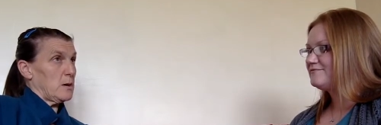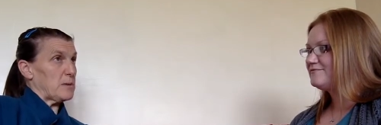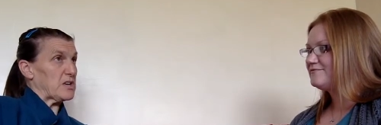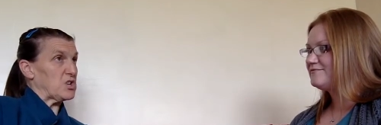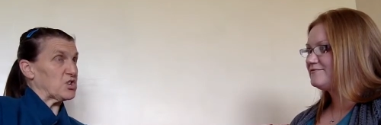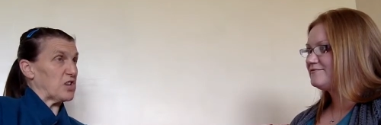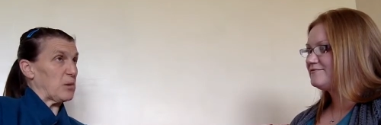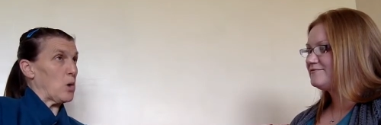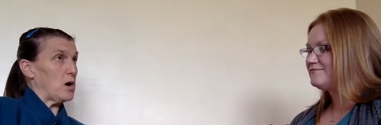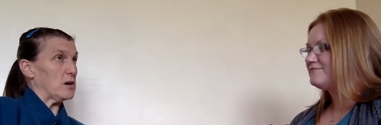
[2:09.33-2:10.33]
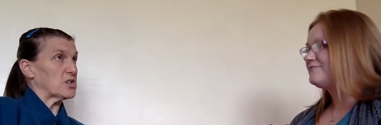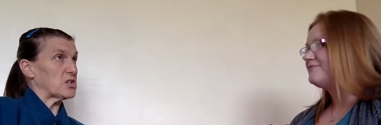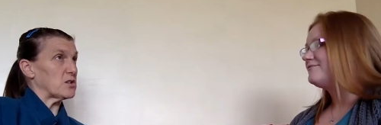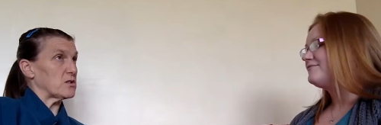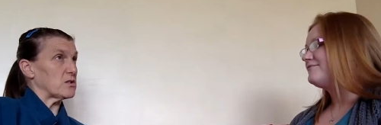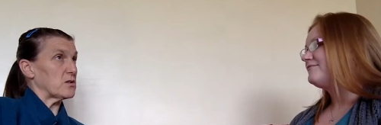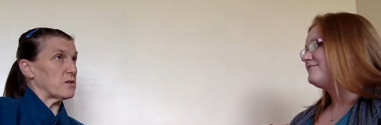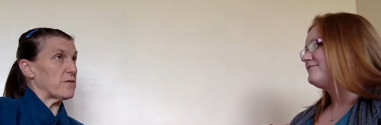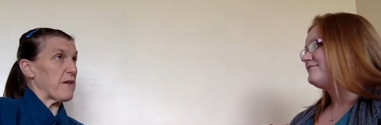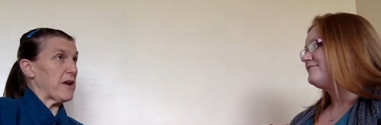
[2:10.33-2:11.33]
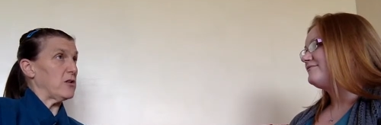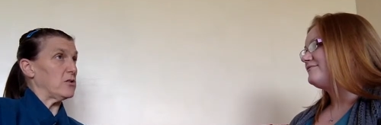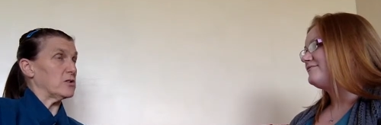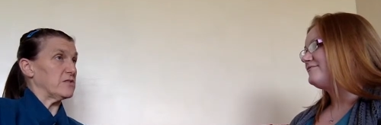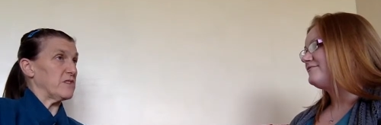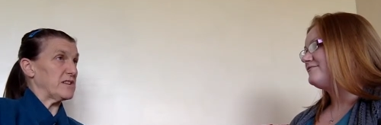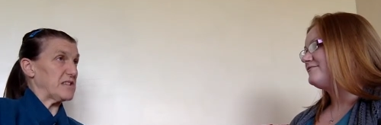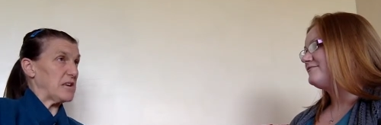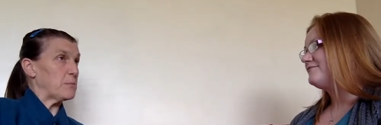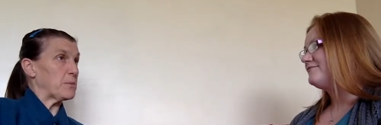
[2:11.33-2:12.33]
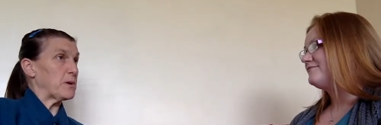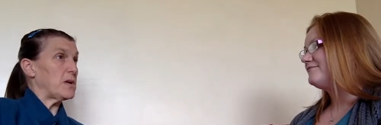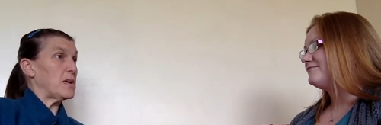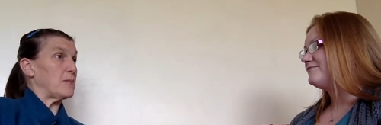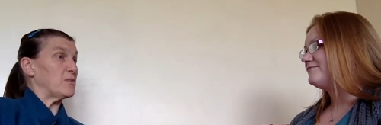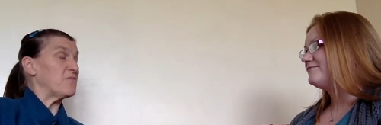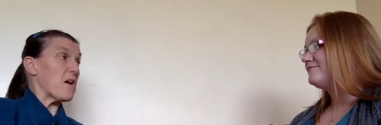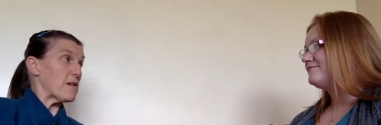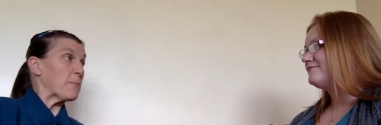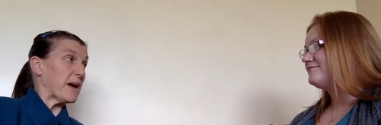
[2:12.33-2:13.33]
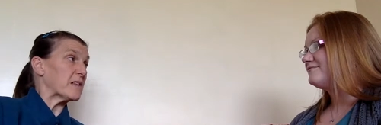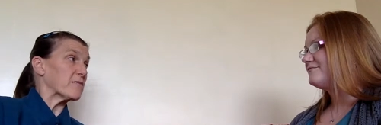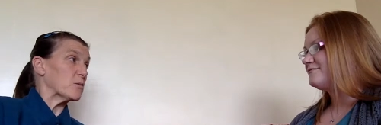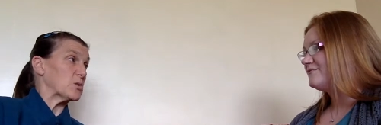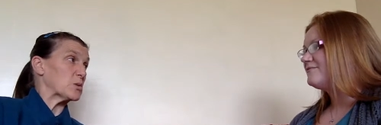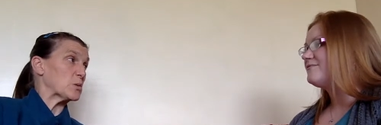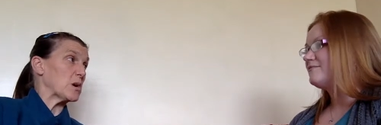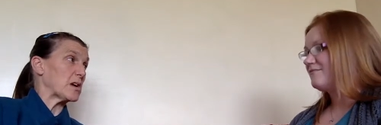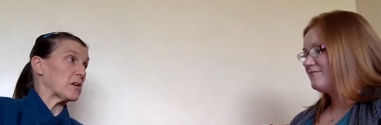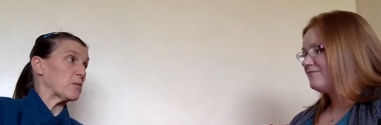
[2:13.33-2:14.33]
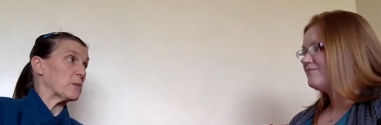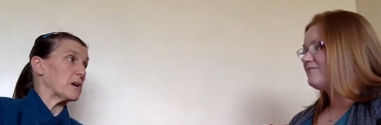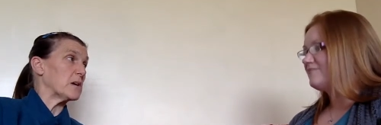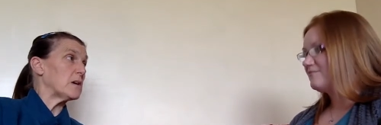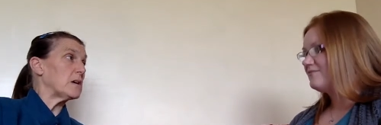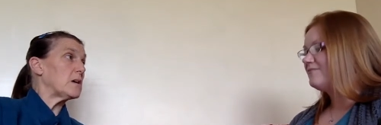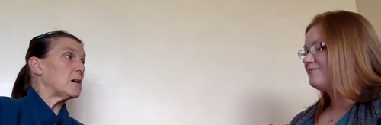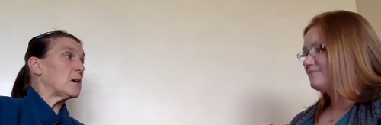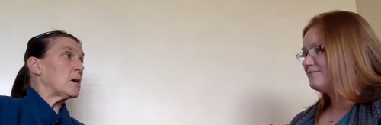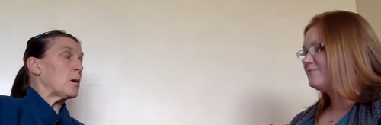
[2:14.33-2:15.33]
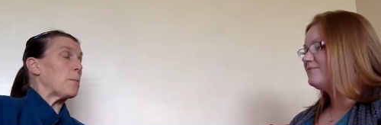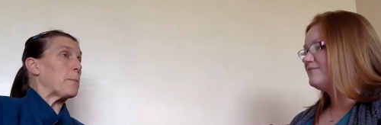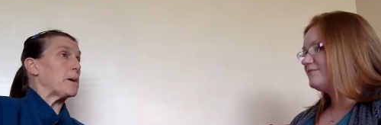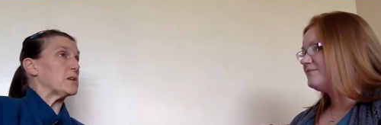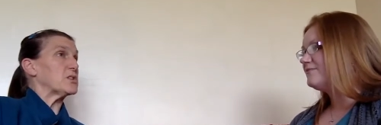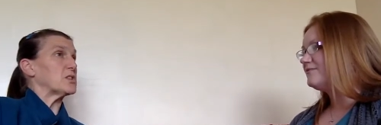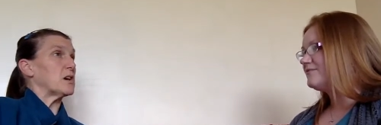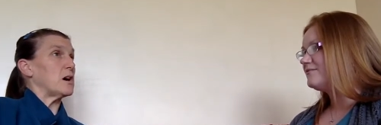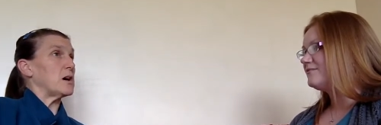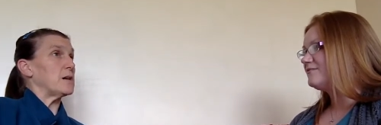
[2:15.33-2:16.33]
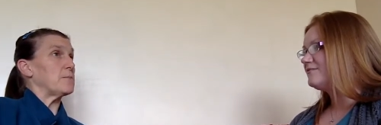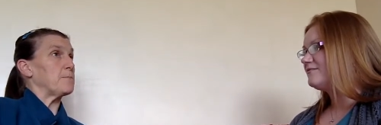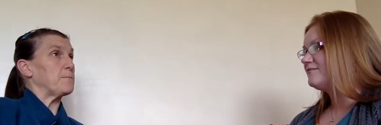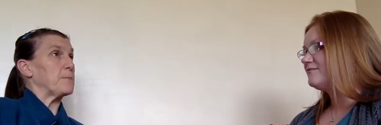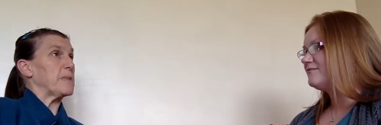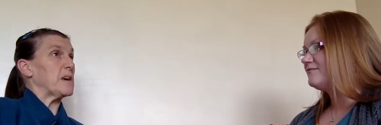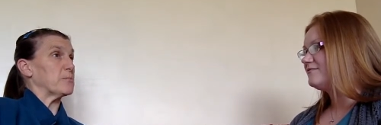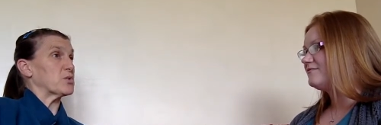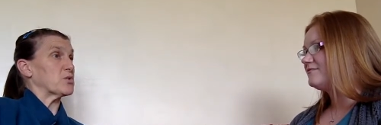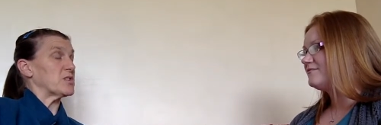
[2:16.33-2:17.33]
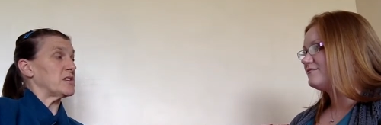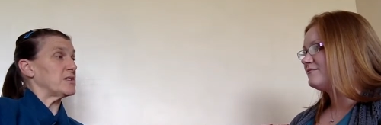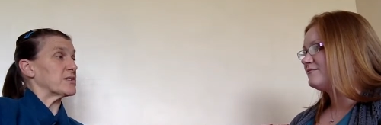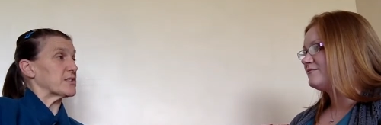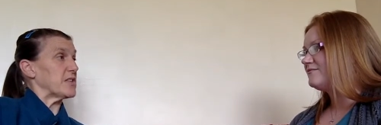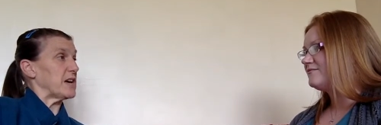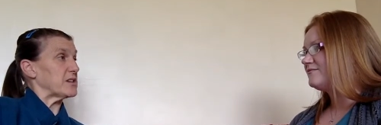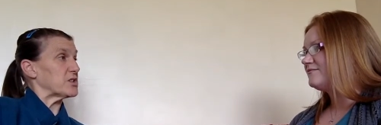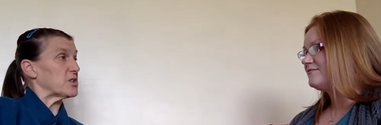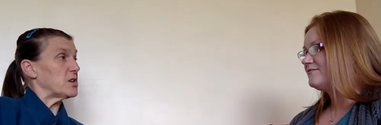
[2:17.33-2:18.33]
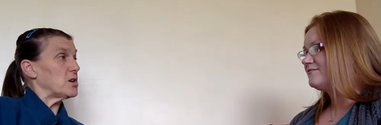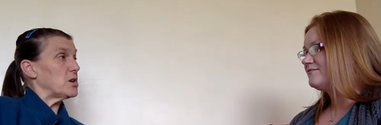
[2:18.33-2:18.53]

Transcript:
Speaker 1: Because she worked very hard and very deep. It was very painful when she was working on me. But the upshot is that